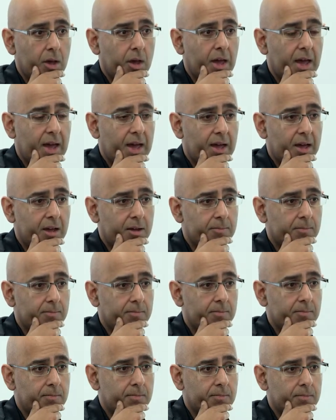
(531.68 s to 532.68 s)

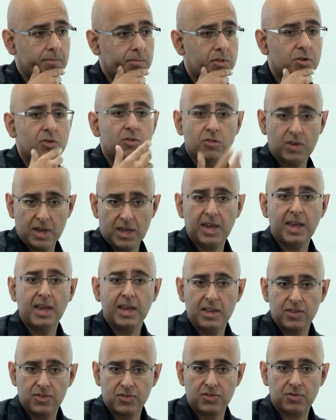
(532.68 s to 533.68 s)
The trick
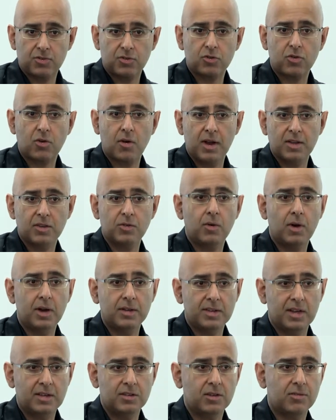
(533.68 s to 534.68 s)
is trying to
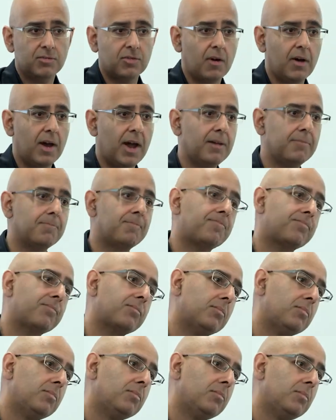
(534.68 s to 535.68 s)
identify
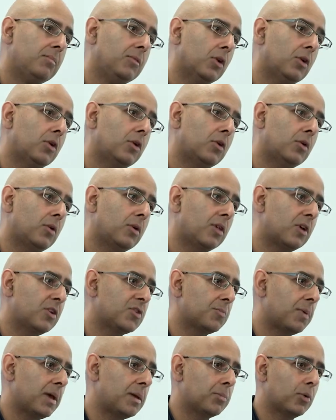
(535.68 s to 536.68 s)
who are those
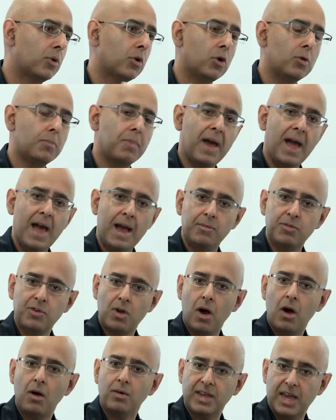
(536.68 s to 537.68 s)
people who perhaps
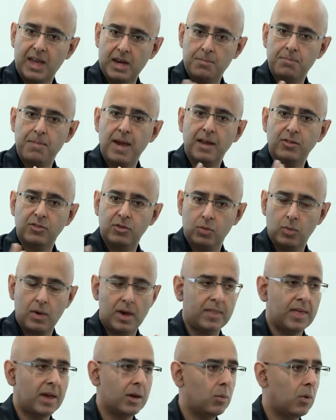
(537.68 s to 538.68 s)
aren't getting back to
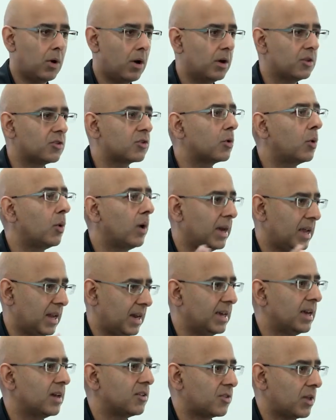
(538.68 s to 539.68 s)
where they were as
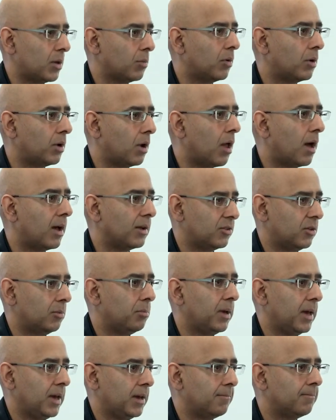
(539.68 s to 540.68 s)
quickly as they would like to
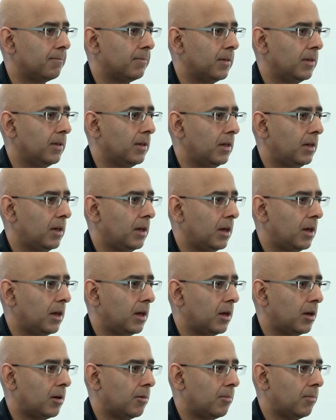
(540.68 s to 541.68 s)
be.
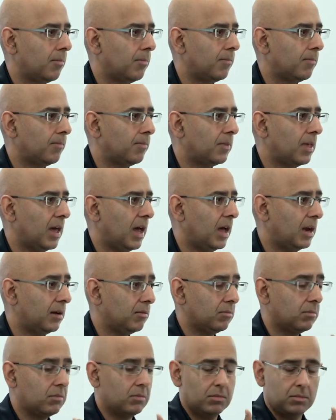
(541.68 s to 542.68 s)

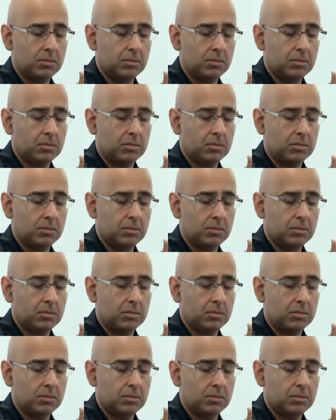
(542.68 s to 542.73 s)
And